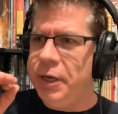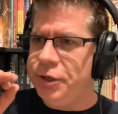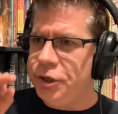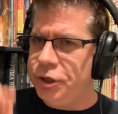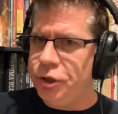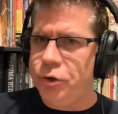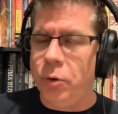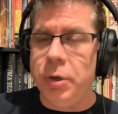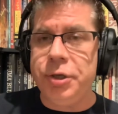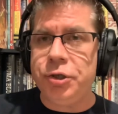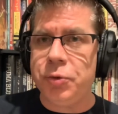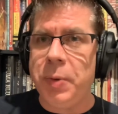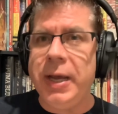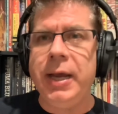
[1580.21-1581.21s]
It's just short
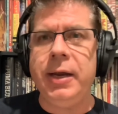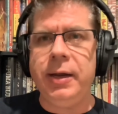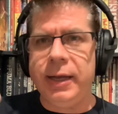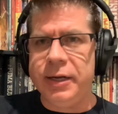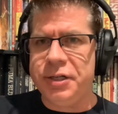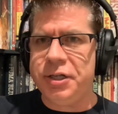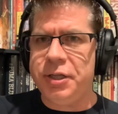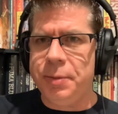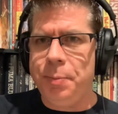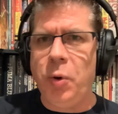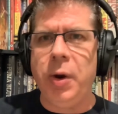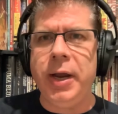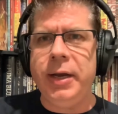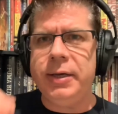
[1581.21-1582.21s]
and sweet, gets to the
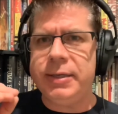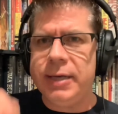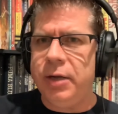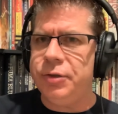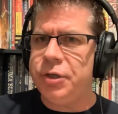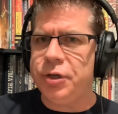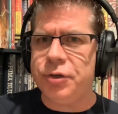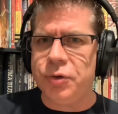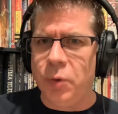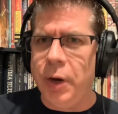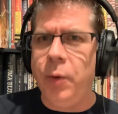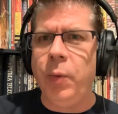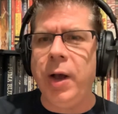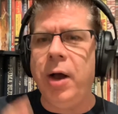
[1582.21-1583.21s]
point, tells the
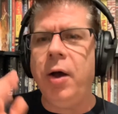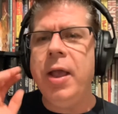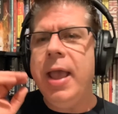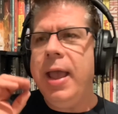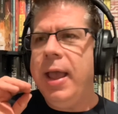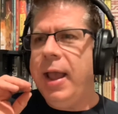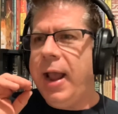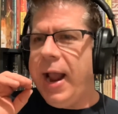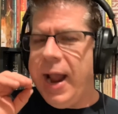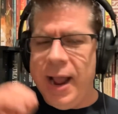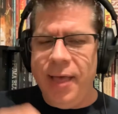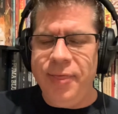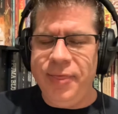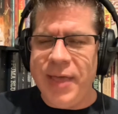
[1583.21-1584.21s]
story well,
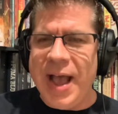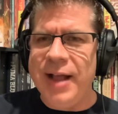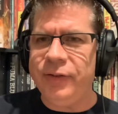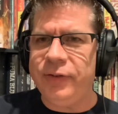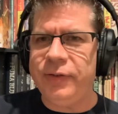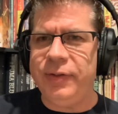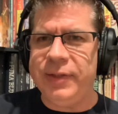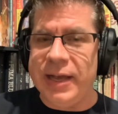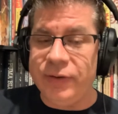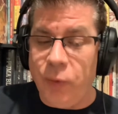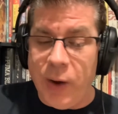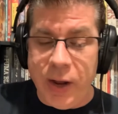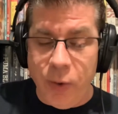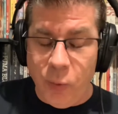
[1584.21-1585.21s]
and that's
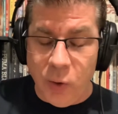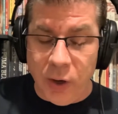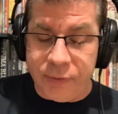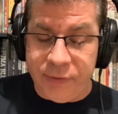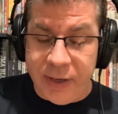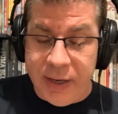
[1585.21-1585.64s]
why it works.